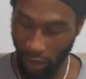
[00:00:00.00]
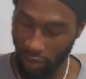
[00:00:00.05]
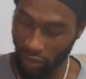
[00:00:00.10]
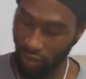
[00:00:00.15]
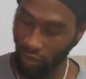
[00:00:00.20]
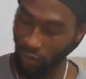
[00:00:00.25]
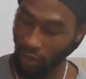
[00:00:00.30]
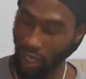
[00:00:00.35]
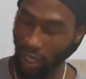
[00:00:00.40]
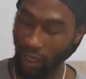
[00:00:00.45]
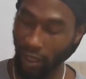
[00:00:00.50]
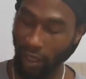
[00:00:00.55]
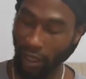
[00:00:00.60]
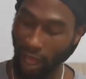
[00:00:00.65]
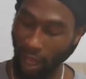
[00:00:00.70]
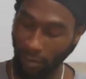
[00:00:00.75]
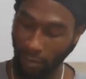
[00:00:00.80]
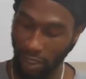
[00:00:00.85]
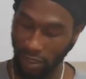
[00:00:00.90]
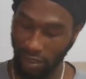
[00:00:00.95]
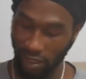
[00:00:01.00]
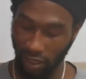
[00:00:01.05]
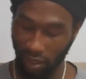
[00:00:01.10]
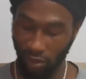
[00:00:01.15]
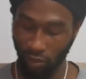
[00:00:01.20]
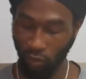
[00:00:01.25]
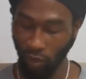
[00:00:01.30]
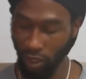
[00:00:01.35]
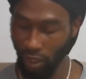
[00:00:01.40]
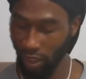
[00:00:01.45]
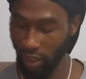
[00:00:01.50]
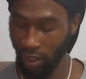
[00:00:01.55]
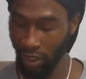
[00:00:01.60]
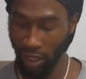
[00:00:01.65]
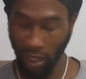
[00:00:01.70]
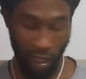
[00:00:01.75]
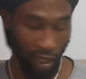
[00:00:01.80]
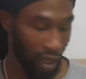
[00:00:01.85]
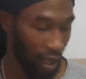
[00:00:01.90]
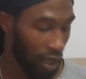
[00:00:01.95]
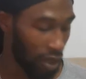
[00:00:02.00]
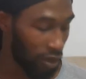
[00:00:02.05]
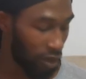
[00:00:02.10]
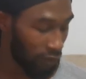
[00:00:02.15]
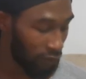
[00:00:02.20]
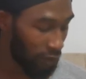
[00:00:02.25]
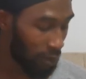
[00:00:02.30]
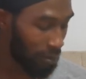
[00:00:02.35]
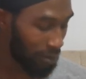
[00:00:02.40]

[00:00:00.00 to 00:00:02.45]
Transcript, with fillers: So yeah, I basically wanted another